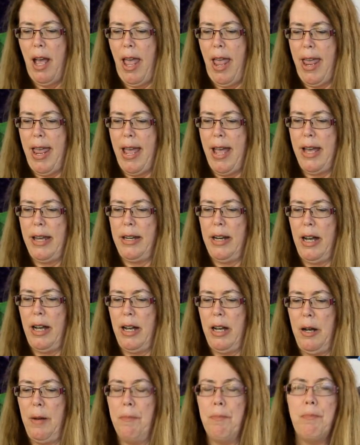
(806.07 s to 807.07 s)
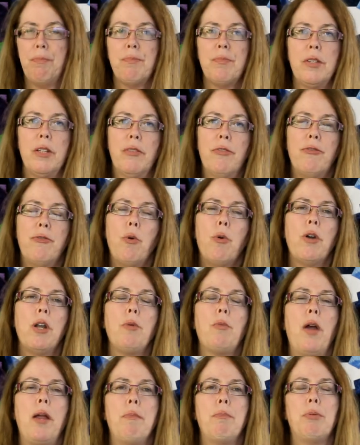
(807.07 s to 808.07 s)
And the 40
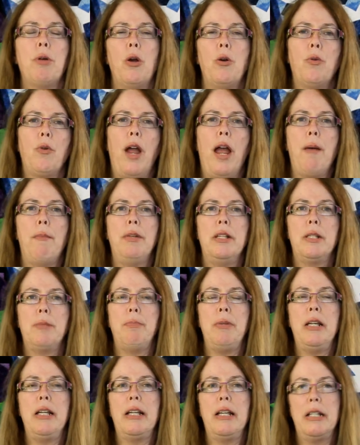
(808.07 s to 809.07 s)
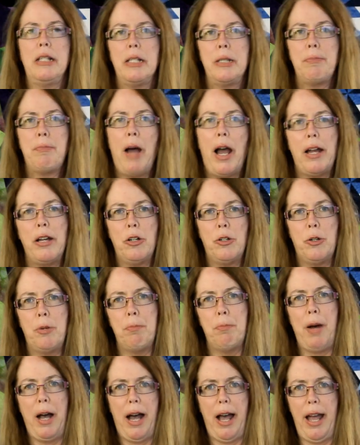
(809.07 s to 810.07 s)
weight program is being inspired
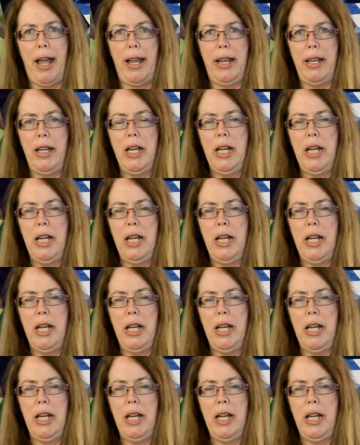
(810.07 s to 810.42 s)
by